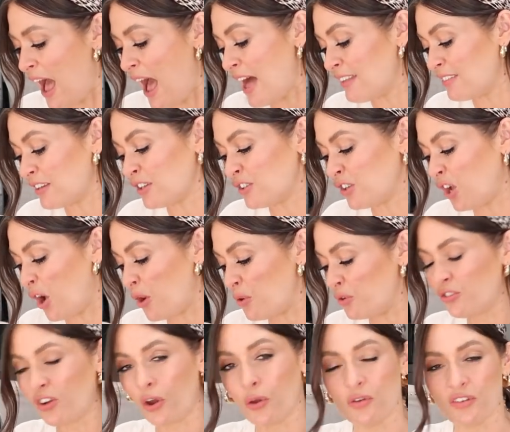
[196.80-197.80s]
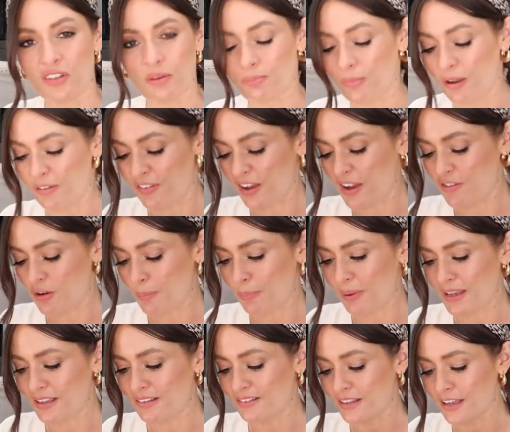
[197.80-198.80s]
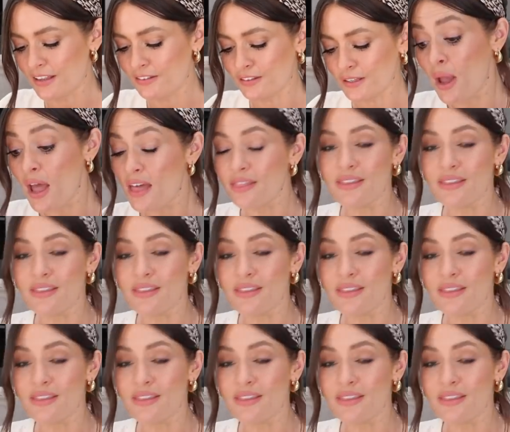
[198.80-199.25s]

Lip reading: as I go, show you some of my favourite pieces.